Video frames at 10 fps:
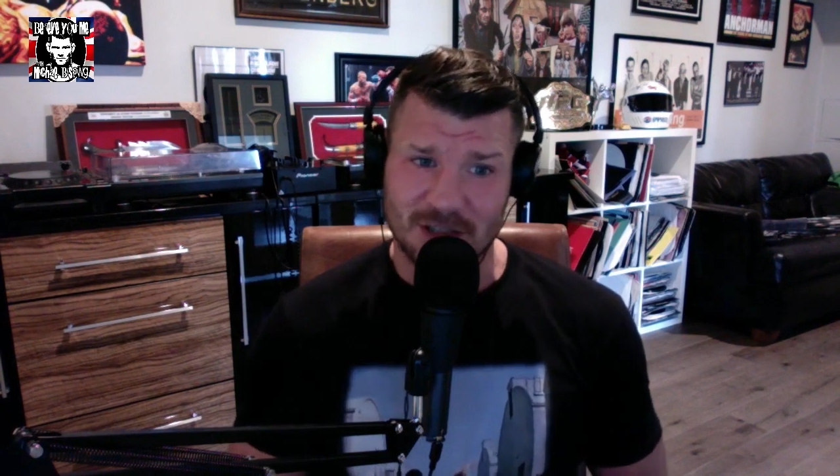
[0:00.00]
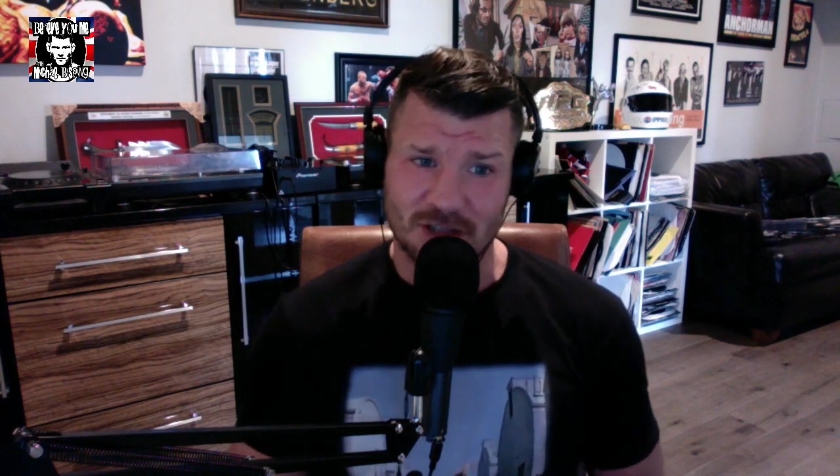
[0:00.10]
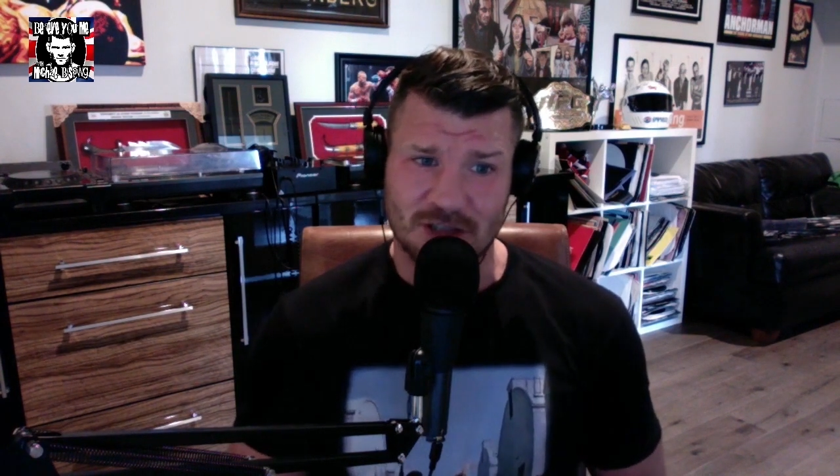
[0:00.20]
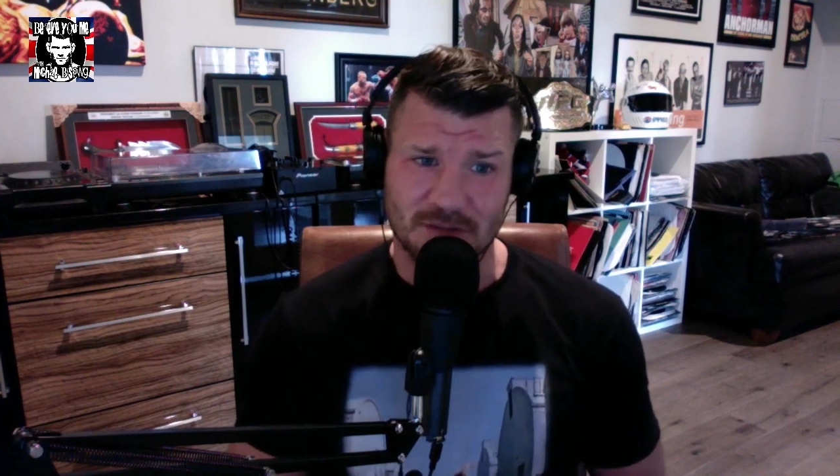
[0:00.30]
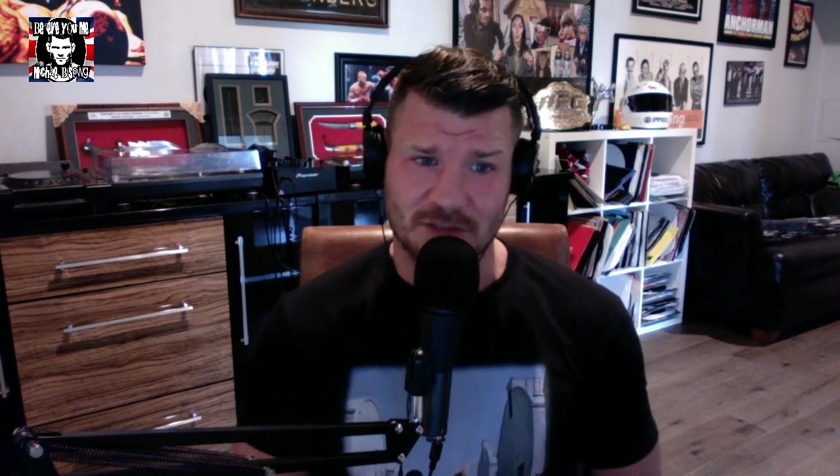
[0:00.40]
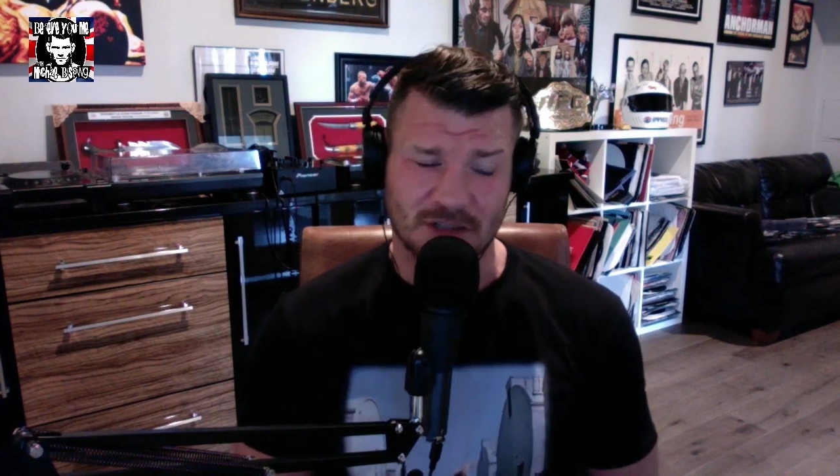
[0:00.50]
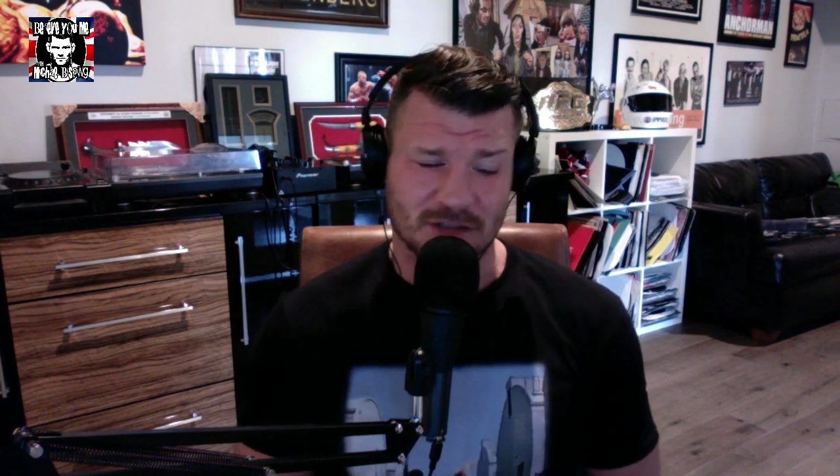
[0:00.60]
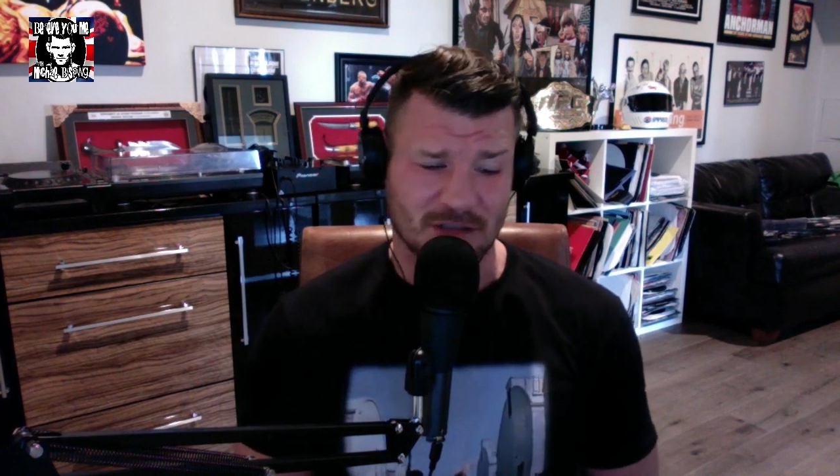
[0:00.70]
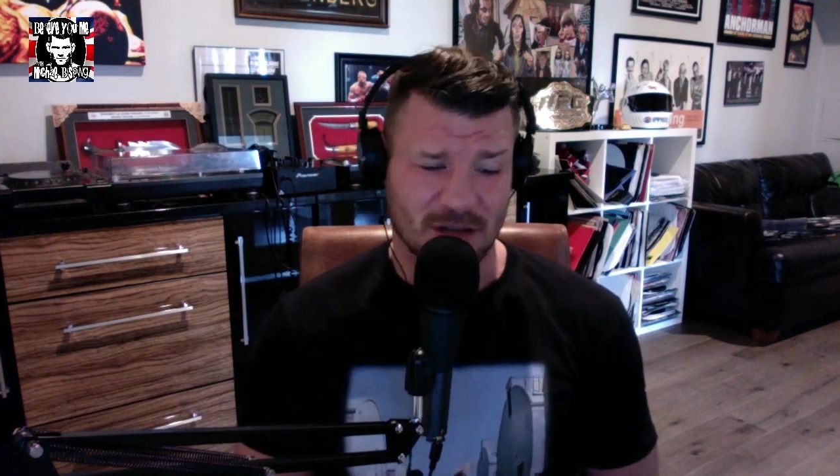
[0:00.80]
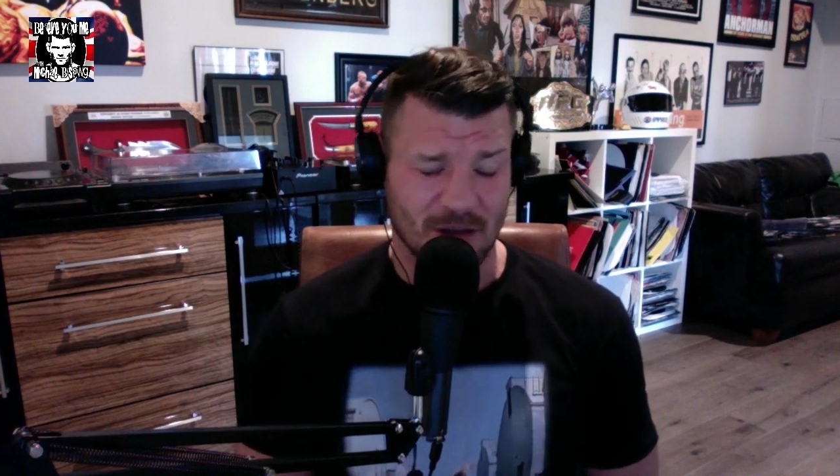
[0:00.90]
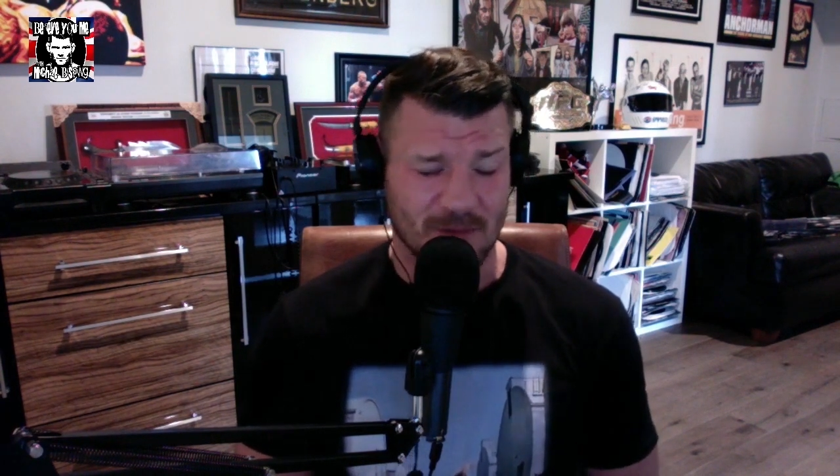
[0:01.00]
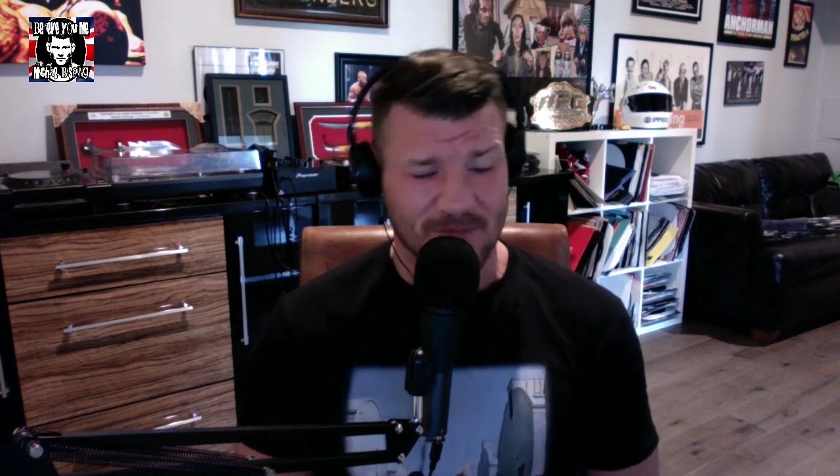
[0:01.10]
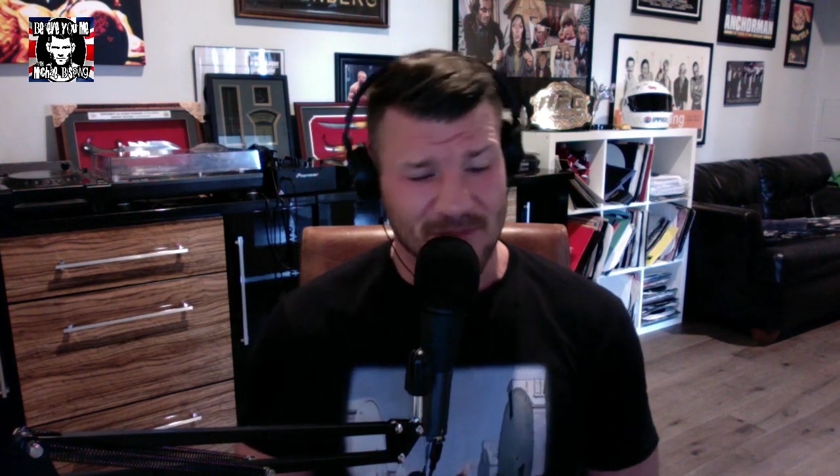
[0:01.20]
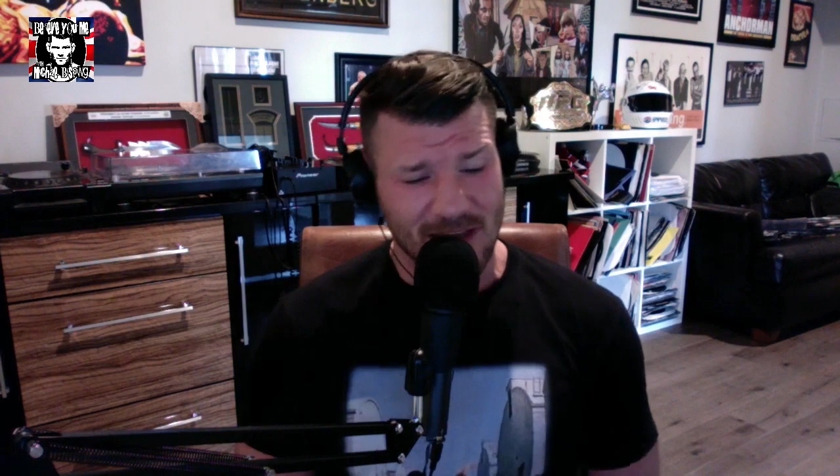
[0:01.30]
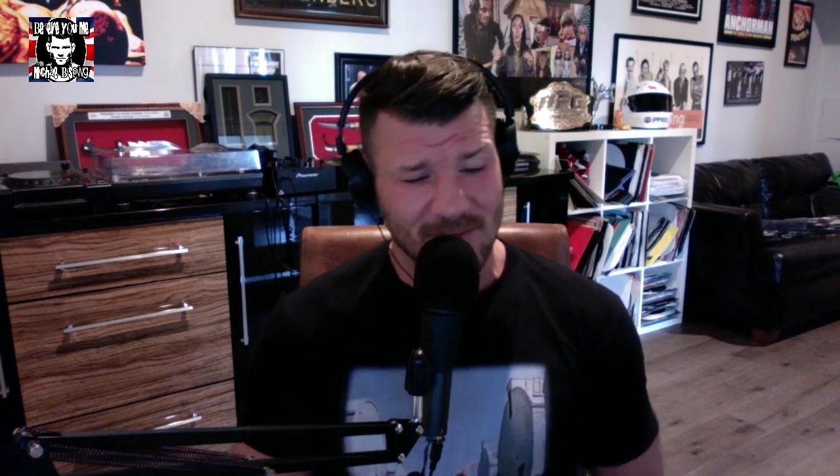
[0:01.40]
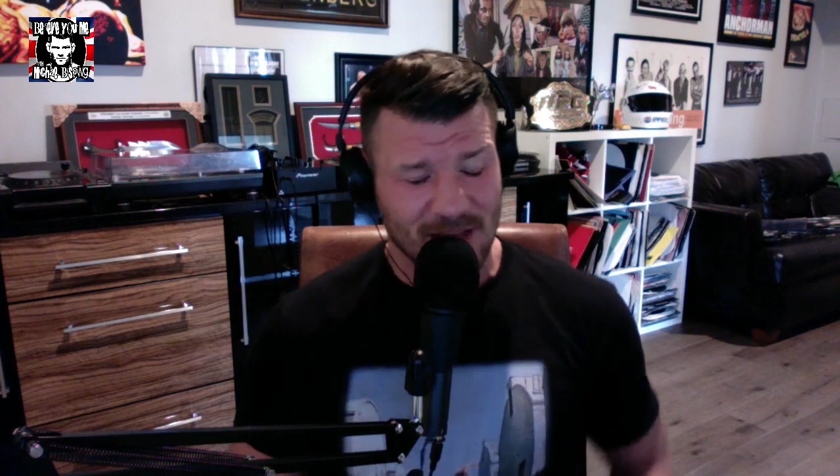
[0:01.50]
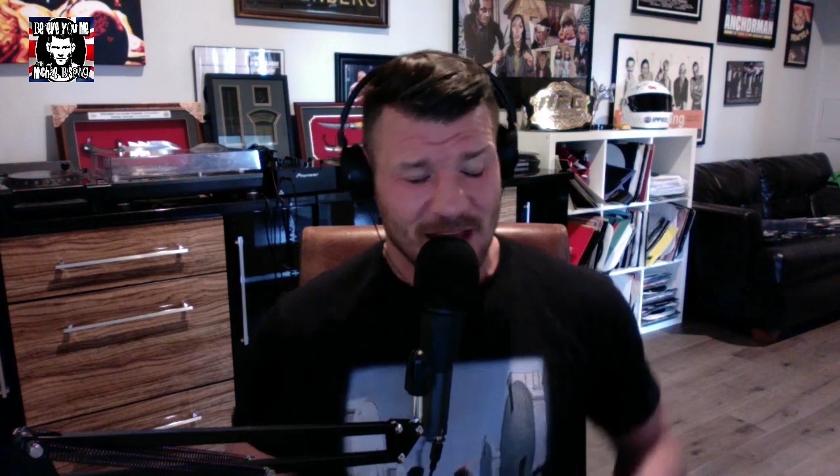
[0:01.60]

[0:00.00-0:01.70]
Gustafsson. So, yeah,